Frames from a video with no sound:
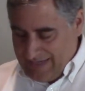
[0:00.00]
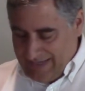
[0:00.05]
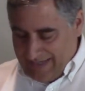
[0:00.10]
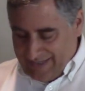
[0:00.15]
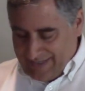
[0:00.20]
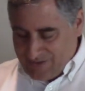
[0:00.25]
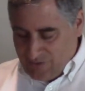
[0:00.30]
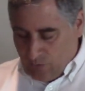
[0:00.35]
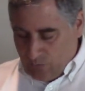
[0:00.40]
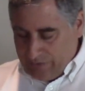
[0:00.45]
It
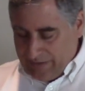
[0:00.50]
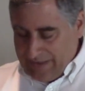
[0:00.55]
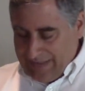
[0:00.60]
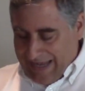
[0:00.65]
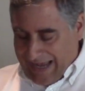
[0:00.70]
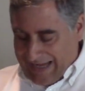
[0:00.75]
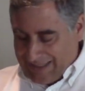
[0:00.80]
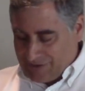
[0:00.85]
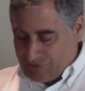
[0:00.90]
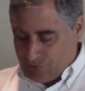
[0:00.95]
is only
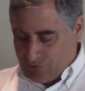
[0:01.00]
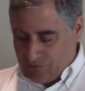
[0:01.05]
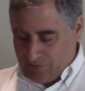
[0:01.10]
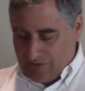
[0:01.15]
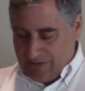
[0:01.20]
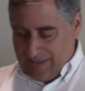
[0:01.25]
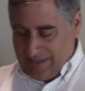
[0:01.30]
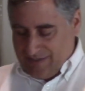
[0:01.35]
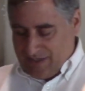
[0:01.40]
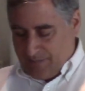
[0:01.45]
natural
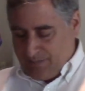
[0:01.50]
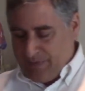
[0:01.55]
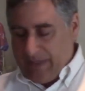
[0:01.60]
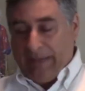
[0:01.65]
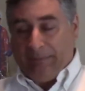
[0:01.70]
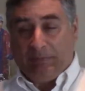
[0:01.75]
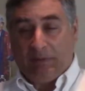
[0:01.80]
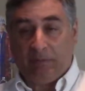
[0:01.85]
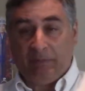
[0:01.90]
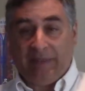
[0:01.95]
that
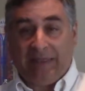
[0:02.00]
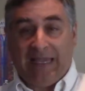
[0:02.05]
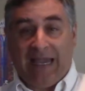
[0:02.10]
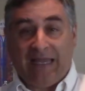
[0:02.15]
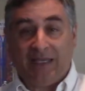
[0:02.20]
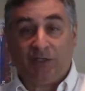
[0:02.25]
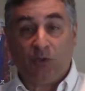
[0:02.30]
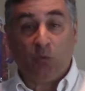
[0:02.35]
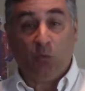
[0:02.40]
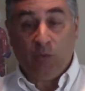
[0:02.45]
people
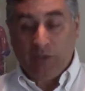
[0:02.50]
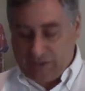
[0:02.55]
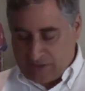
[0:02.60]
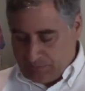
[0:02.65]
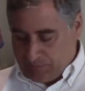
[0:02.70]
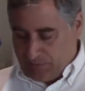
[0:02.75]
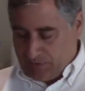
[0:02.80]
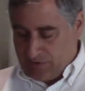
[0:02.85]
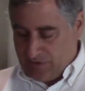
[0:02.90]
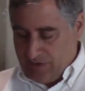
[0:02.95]
began to
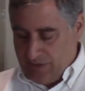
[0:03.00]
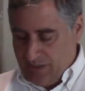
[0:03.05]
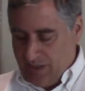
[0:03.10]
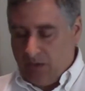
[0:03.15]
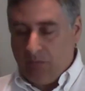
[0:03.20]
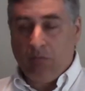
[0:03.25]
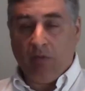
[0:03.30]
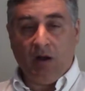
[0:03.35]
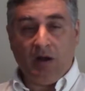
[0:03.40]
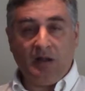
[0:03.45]
whisper
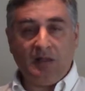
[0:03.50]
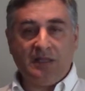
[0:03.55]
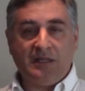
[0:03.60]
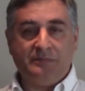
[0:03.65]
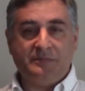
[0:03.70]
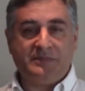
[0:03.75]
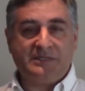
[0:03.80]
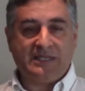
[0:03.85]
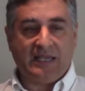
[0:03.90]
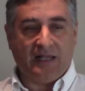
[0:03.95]
among
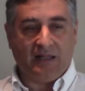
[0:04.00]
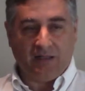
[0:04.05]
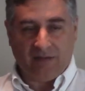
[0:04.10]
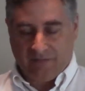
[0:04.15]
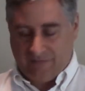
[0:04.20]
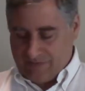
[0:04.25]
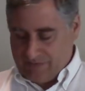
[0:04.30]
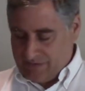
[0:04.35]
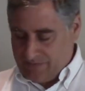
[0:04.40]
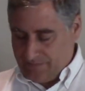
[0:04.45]

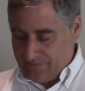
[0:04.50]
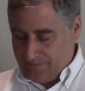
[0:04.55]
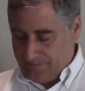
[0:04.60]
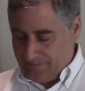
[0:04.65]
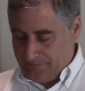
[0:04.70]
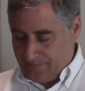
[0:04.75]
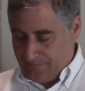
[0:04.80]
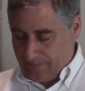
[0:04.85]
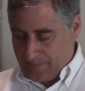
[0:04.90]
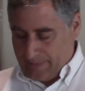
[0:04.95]
themselves.
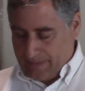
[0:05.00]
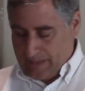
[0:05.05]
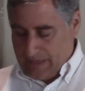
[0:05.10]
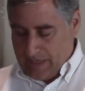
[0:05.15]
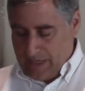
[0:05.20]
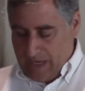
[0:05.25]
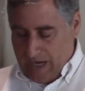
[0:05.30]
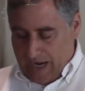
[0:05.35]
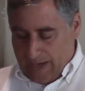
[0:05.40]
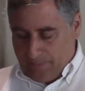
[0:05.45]

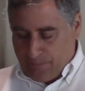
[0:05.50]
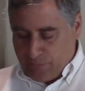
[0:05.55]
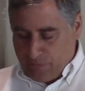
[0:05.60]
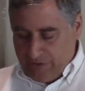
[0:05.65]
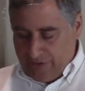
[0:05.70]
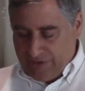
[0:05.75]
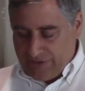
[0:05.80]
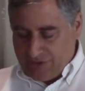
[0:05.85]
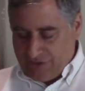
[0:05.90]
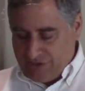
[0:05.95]
I
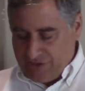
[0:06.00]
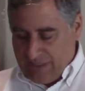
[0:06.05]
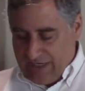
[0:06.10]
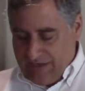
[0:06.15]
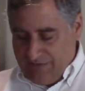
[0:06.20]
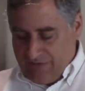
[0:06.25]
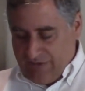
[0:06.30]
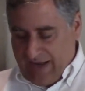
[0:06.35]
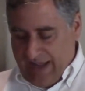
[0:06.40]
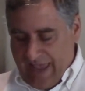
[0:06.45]
preached
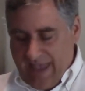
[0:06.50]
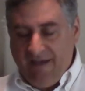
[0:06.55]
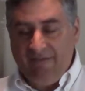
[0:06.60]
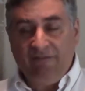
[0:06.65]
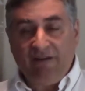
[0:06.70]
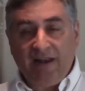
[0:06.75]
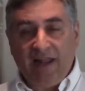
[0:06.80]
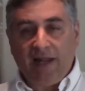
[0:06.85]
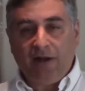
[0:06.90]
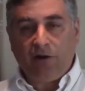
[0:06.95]
that
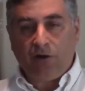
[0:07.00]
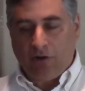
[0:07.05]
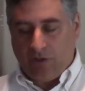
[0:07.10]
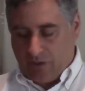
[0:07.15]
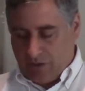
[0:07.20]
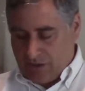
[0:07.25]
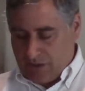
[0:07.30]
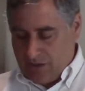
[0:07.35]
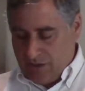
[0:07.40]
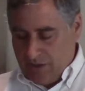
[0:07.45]
heaven and
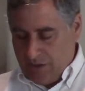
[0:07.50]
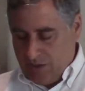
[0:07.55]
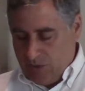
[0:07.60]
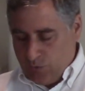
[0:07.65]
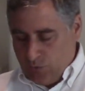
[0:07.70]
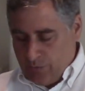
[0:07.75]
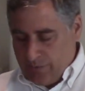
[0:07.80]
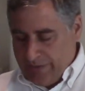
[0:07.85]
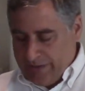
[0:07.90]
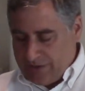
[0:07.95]
earth
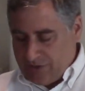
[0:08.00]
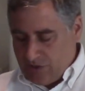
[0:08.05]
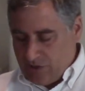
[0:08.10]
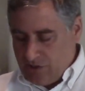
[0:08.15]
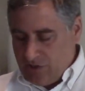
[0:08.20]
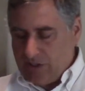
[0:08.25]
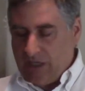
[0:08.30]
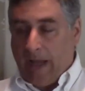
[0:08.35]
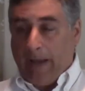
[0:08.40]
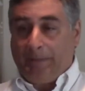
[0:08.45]
would be
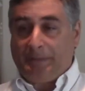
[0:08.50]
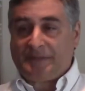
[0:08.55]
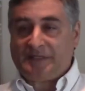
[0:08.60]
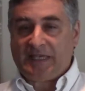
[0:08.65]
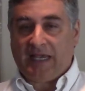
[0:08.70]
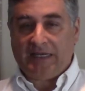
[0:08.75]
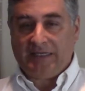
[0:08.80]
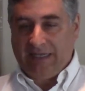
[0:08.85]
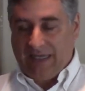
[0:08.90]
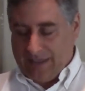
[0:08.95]
turned
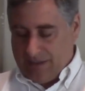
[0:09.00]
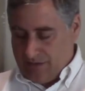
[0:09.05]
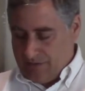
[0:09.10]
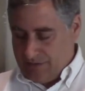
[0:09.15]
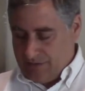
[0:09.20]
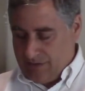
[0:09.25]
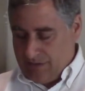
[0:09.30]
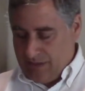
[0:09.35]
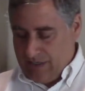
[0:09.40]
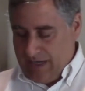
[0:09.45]
upside down
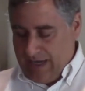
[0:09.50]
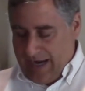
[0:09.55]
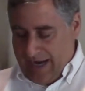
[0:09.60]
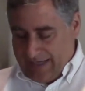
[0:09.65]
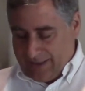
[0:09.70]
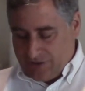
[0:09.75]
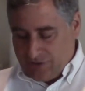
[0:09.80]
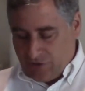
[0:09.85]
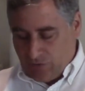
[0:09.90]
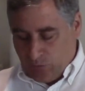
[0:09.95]

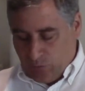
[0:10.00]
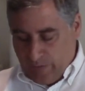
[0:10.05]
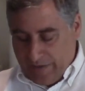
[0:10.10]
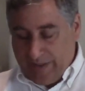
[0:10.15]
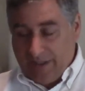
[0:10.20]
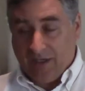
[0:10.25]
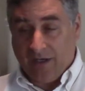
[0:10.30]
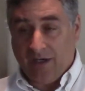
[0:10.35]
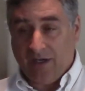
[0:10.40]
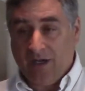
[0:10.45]
and
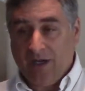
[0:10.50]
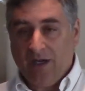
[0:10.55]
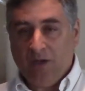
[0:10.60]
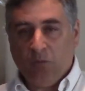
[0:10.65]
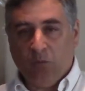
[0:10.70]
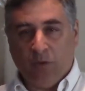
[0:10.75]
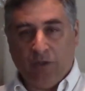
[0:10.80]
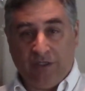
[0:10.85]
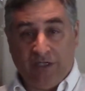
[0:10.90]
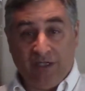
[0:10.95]
Korea
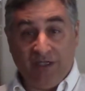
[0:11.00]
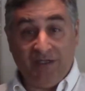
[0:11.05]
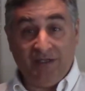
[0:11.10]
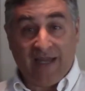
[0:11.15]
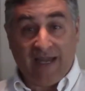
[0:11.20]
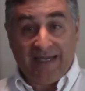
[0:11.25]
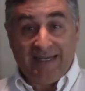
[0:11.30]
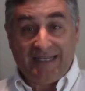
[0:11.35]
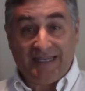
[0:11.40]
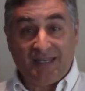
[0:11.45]
would
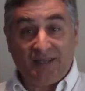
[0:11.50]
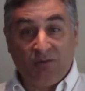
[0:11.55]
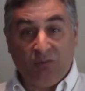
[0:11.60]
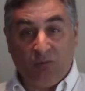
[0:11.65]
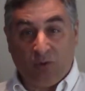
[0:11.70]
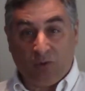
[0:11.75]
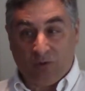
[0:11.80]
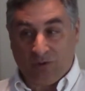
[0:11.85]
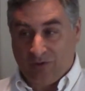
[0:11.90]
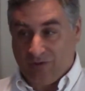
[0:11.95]
unite the
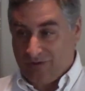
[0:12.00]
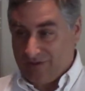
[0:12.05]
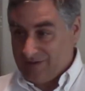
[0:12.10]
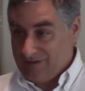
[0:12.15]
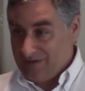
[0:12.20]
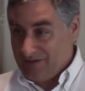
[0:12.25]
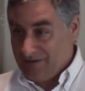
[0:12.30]
world.